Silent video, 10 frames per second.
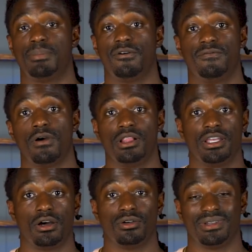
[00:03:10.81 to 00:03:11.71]

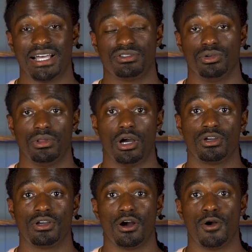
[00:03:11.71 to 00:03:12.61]
portfolio not too
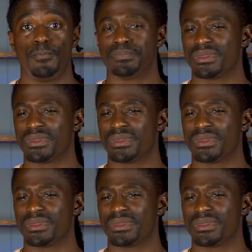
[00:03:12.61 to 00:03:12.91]
long ago.